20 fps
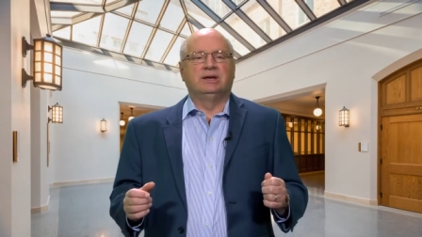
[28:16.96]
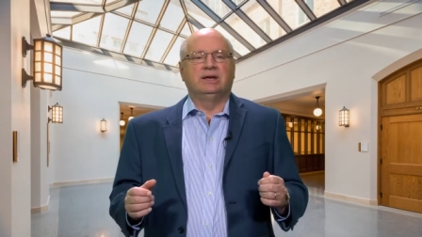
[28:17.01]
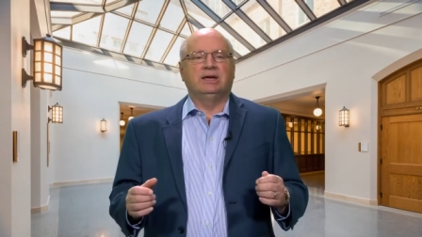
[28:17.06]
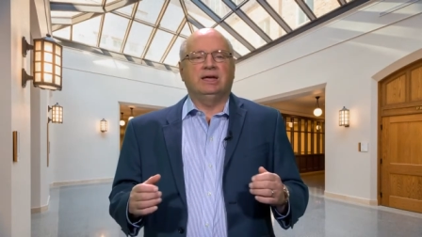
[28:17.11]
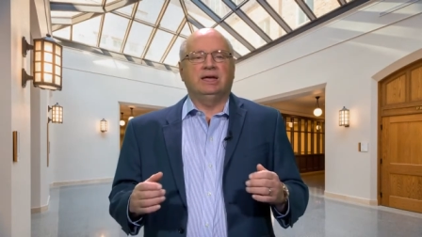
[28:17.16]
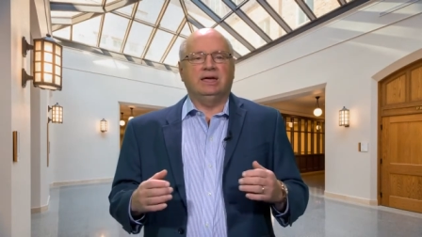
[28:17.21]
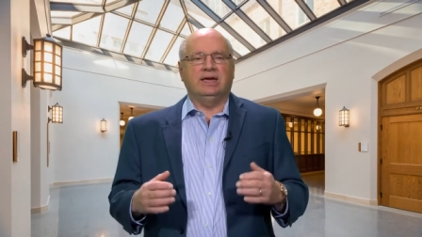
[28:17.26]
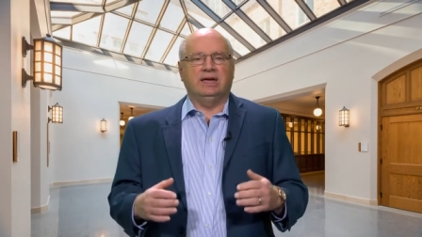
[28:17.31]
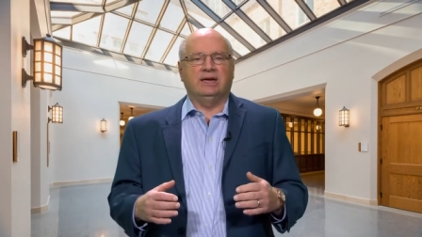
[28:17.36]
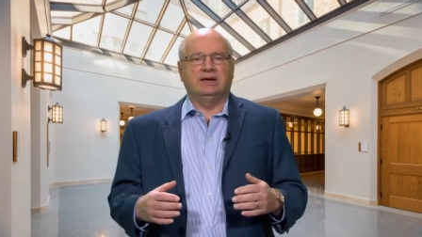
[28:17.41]

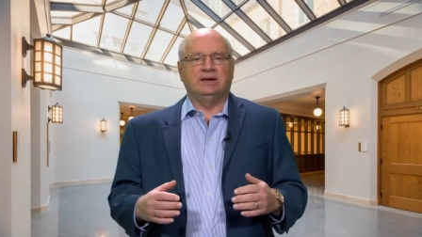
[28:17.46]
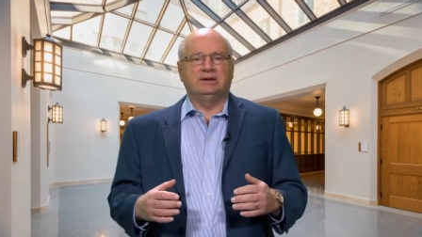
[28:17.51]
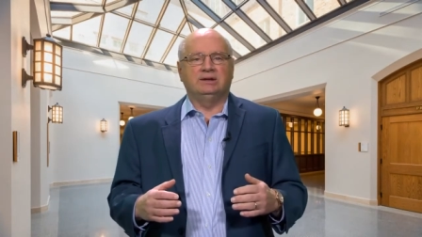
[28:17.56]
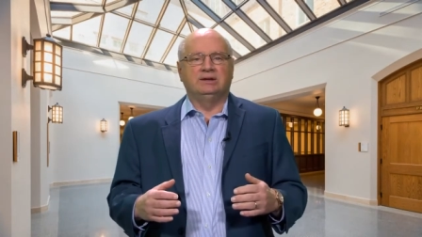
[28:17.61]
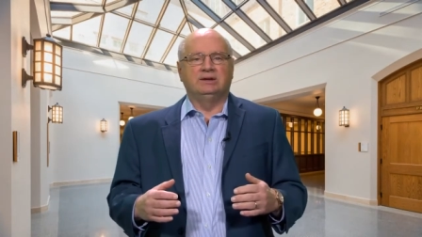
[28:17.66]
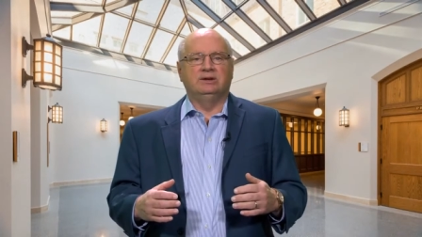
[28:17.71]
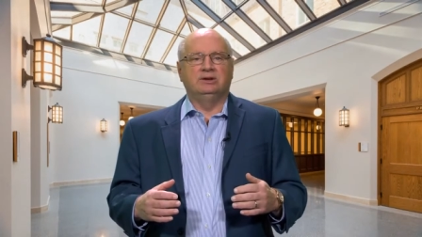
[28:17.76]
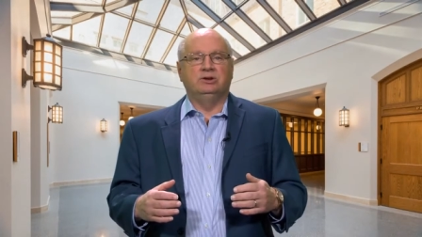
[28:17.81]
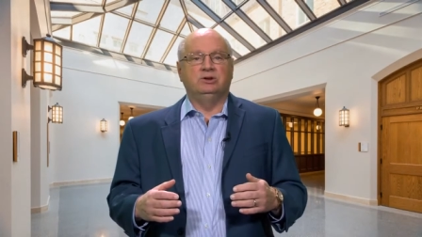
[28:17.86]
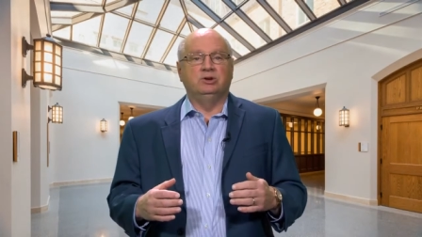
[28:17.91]
and
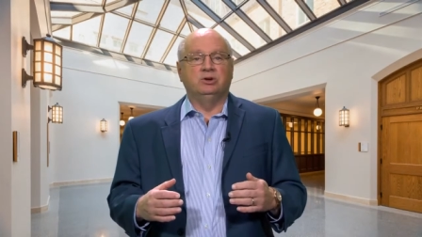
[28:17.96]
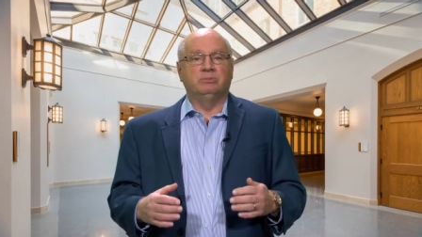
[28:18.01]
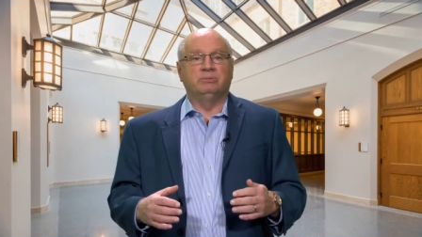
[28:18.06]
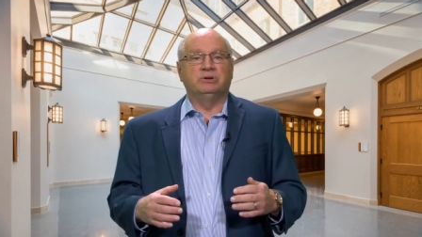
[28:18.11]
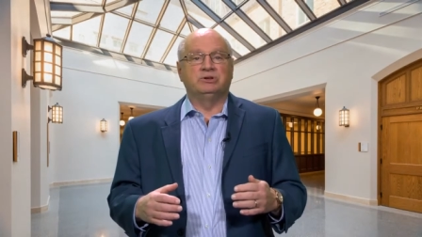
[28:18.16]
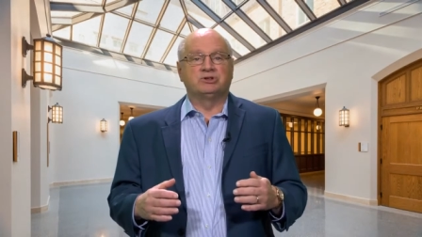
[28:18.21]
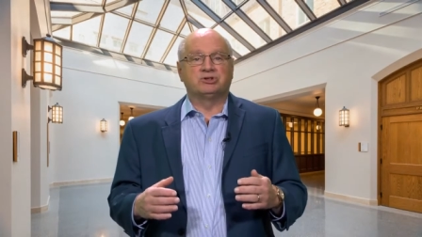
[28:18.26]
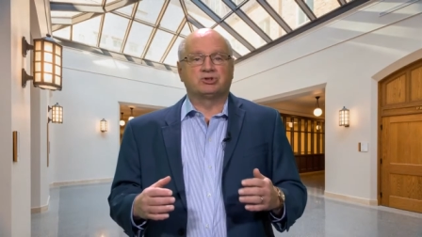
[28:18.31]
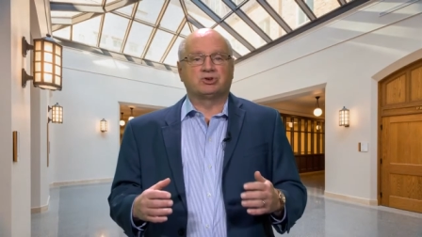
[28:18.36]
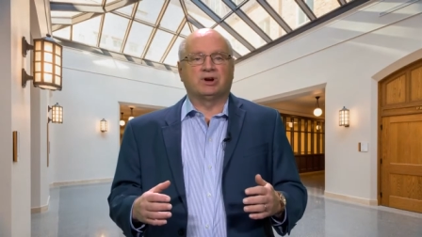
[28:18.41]

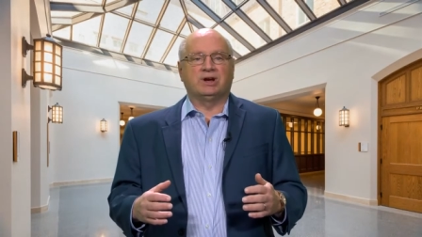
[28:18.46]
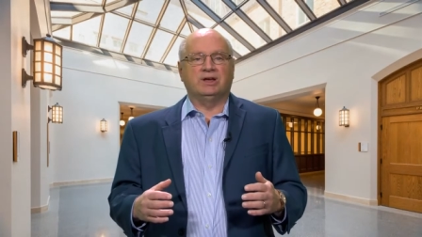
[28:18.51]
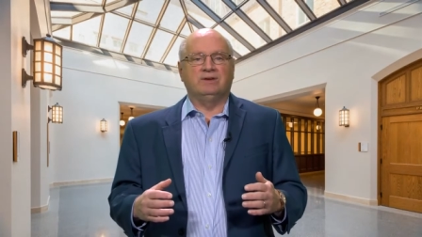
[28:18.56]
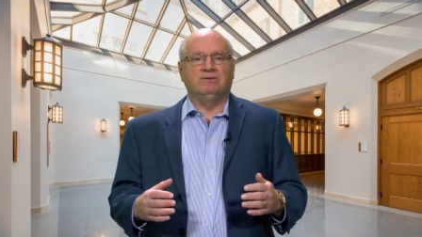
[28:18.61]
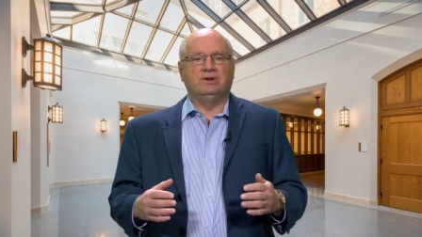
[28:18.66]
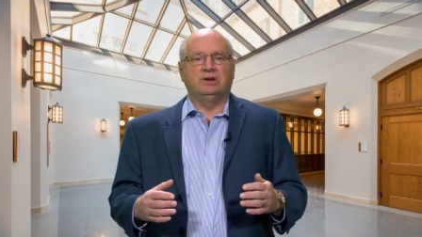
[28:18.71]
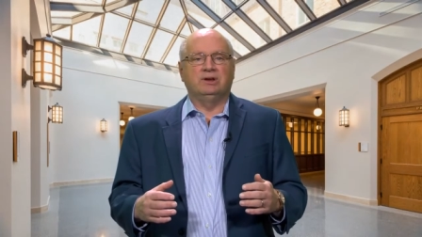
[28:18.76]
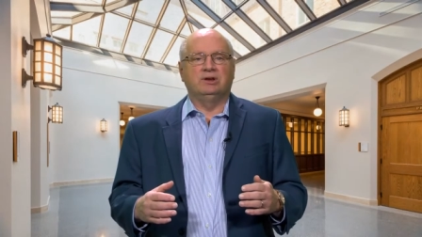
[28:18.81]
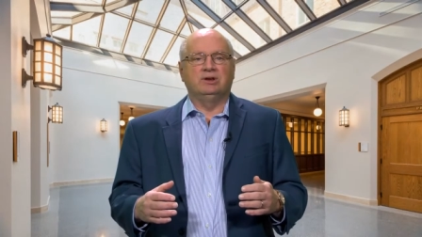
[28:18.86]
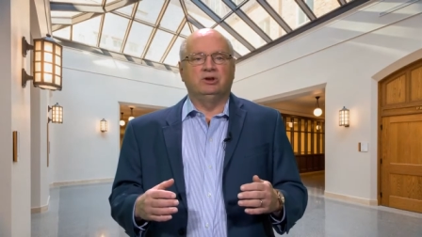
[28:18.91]
human
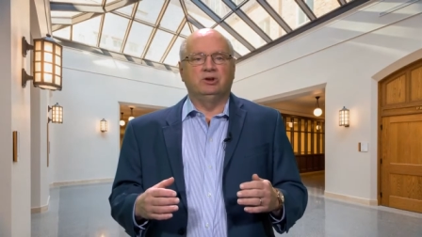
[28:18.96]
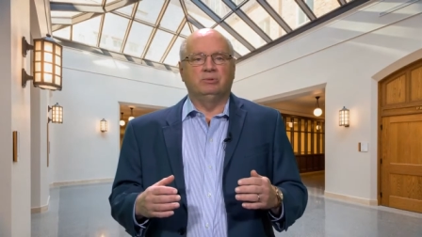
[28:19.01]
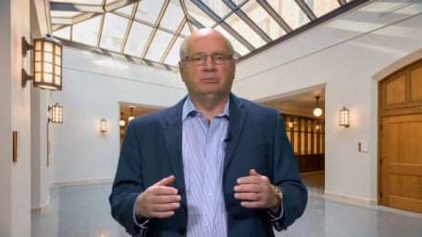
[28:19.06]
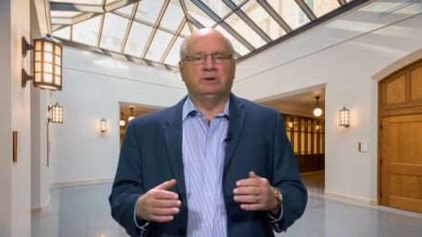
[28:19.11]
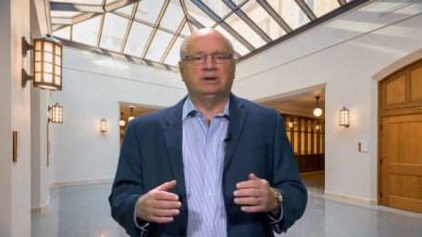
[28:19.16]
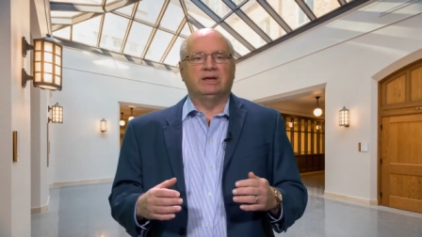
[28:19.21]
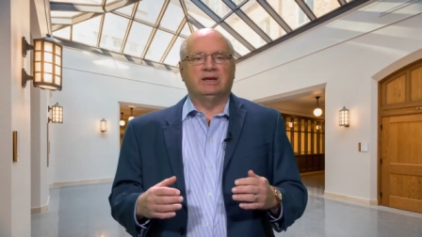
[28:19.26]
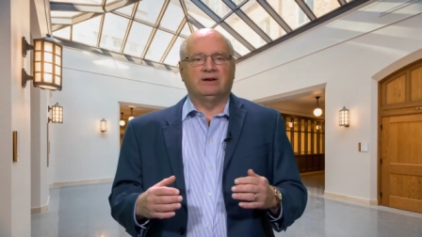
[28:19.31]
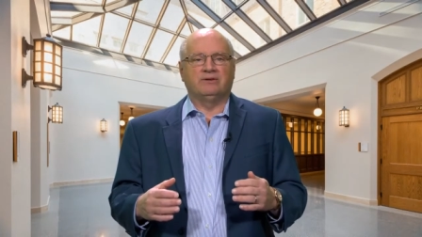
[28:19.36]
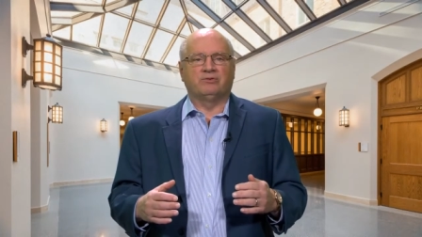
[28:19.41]
striving, human
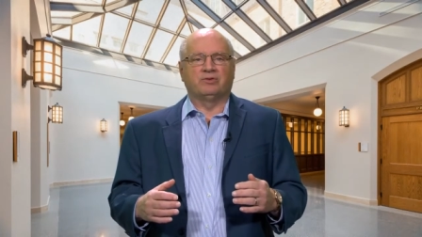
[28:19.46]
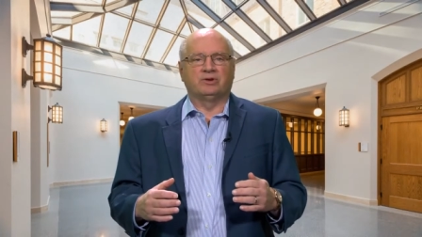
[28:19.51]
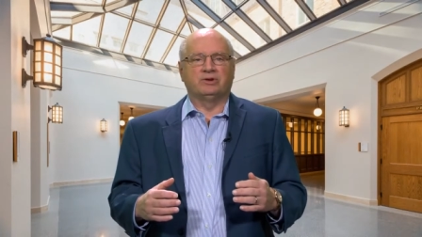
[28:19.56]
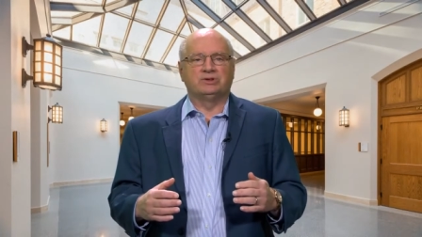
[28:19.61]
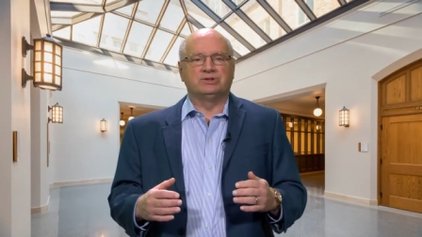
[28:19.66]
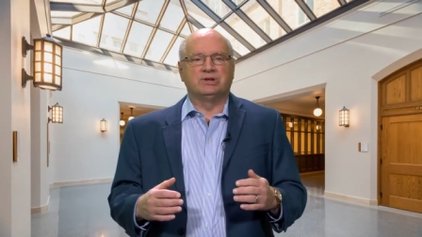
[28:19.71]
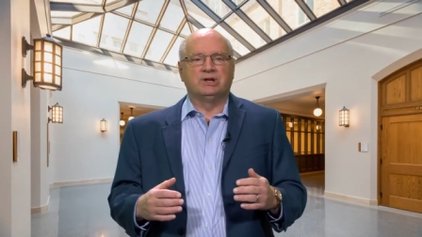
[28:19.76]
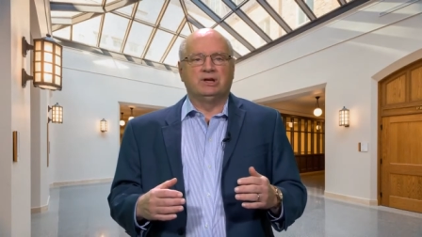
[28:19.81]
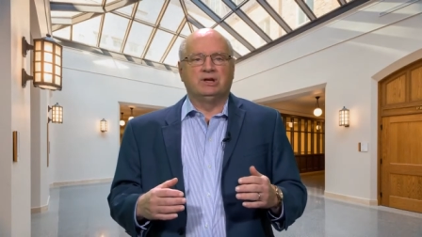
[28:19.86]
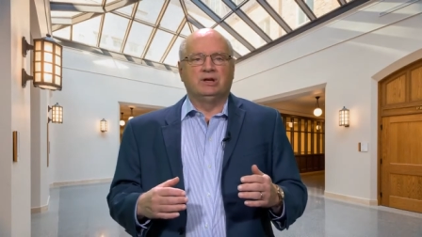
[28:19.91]
efforts,